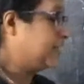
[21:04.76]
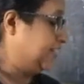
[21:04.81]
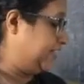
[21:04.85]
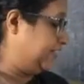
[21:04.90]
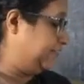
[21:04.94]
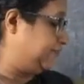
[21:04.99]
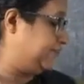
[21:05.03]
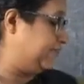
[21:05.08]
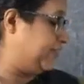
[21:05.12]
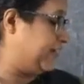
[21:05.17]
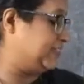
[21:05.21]

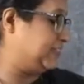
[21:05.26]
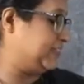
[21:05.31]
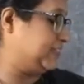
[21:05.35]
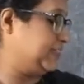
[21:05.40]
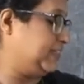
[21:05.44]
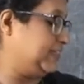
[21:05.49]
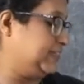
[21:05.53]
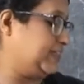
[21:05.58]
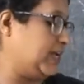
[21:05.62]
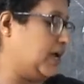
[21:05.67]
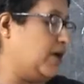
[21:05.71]
leaflets,
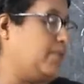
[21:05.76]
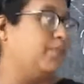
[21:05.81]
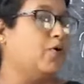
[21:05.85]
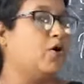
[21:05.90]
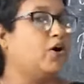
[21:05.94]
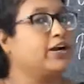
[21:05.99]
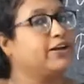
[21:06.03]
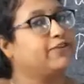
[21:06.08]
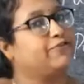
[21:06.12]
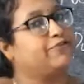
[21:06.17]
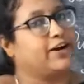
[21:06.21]
these are
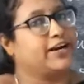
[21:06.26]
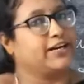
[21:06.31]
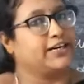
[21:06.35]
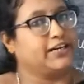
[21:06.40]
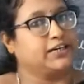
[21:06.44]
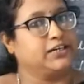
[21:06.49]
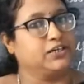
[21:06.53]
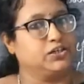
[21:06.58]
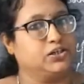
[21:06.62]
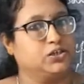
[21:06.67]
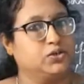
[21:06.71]
modified
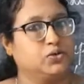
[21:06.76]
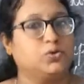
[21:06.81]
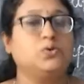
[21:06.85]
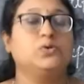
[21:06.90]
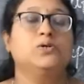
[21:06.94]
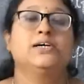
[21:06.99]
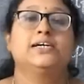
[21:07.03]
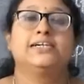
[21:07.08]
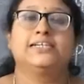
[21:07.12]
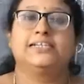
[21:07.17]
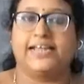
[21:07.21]
into
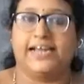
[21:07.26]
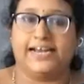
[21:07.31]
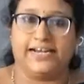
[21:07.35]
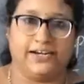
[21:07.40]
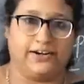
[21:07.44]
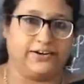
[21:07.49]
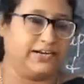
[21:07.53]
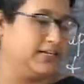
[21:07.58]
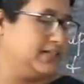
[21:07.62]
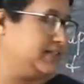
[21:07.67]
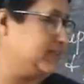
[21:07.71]

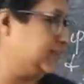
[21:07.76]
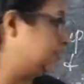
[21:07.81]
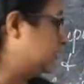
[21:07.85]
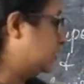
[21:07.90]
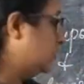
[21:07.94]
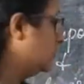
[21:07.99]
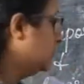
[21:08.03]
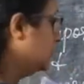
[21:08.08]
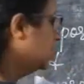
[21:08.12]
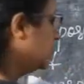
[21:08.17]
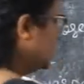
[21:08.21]
tendrils.
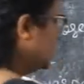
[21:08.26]
So